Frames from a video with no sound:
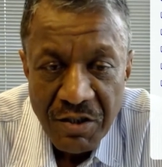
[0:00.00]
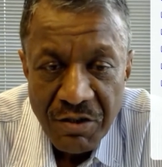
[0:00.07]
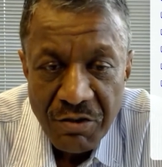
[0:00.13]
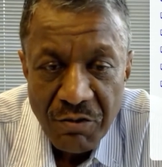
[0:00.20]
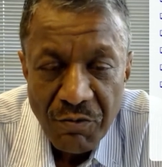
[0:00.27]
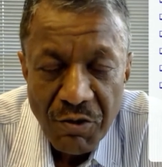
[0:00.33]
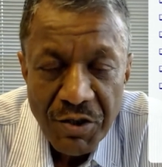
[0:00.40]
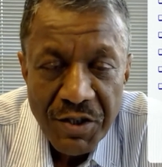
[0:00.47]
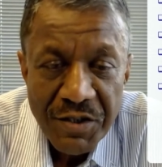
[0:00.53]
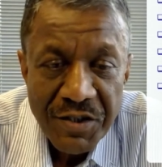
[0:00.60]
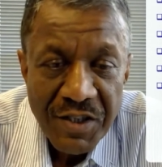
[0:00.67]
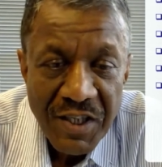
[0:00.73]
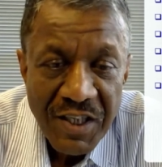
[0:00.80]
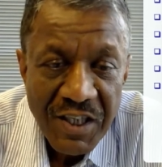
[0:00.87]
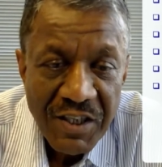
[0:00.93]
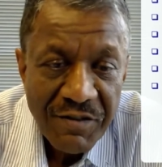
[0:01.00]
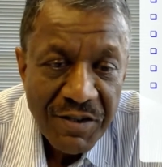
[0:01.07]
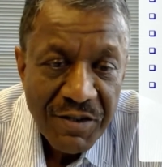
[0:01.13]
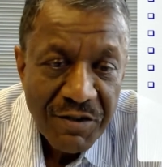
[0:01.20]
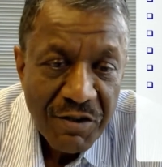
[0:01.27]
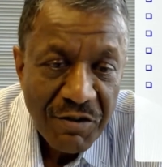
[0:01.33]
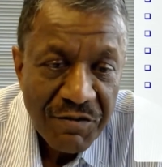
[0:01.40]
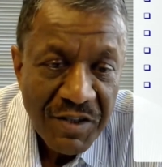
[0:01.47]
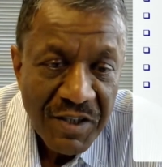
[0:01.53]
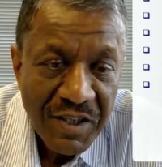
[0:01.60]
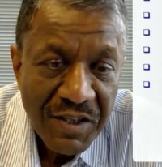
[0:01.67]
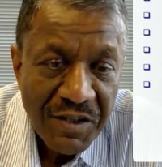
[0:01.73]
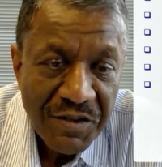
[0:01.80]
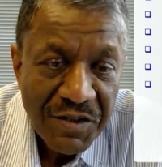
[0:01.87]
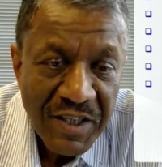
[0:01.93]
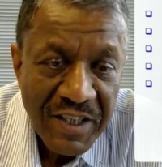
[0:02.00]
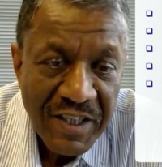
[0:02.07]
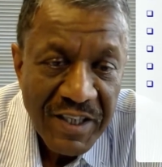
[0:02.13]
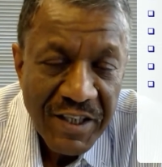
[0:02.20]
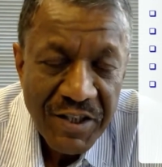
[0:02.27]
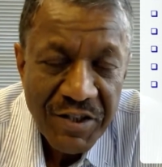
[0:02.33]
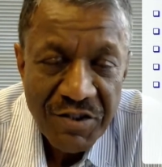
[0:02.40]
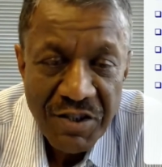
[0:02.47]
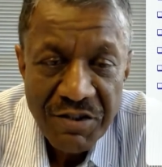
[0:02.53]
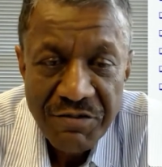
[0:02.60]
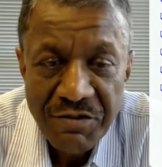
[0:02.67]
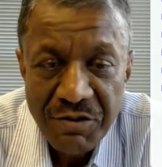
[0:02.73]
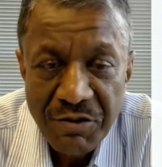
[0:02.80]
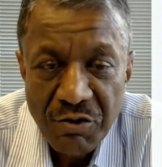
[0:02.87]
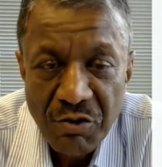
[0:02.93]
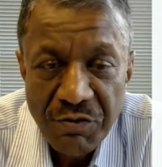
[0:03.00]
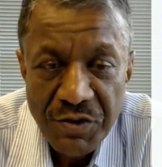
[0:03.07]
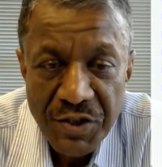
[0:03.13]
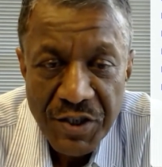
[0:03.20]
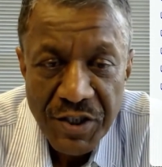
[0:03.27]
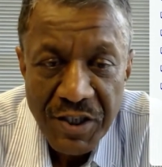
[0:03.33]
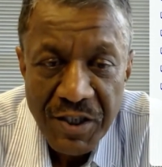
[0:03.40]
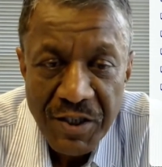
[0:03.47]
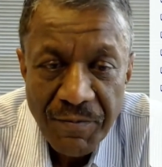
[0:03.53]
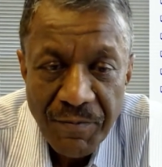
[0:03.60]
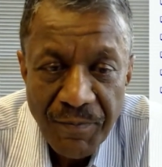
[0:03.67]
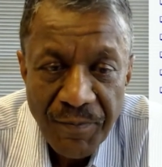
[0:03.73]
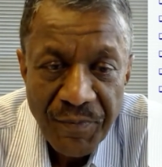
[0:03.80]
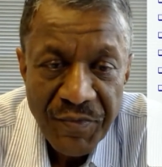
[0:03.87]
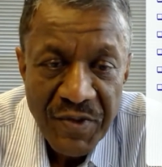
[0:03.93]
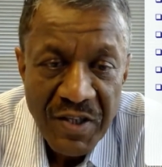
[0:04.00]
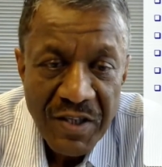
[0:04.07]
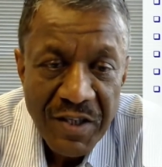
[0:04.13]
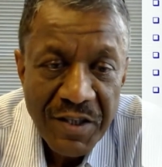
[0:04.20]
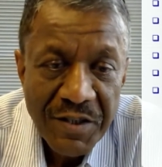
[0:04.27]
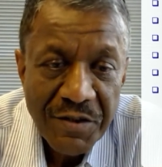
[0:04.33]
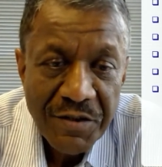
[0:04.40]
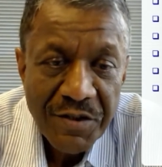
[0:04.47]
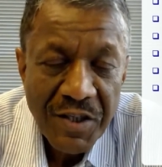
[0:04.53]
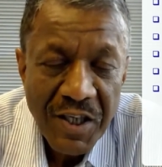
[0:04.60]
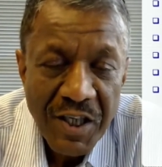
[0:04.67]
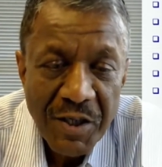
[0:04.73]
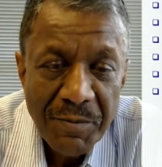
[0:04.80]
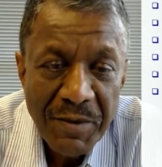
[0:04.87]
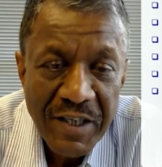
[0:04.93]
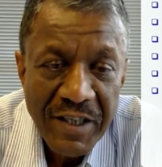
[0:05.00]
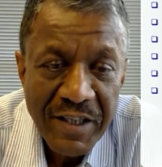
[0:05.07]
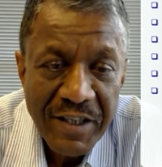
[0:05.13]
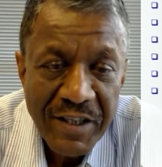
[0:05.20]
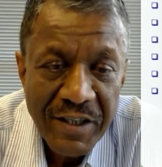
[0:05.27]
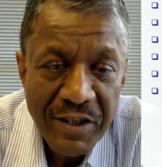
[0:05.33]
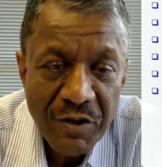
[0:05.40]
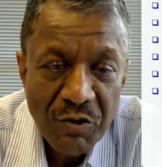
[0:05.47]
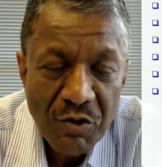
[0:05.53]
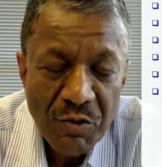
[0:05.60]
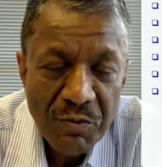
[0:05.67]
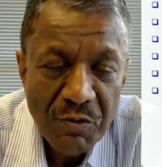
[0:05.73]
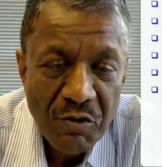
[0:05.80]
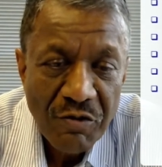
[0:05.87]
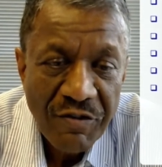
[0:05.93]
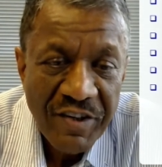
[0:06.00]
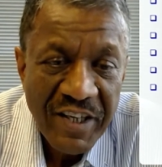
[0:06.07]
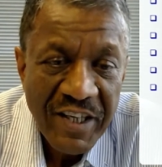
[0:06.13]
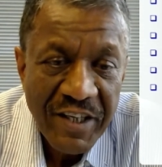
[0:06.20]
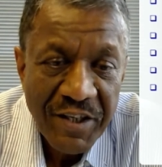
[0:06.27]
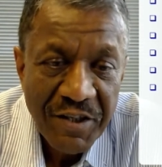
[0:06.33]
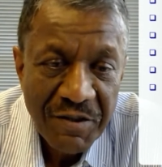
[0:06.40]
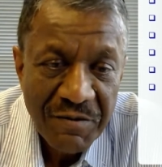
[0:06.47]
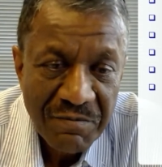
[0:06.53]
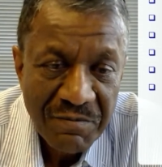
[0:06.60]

So what is the relevance of inside heat transfer coefficient? It is the ability to remove heat.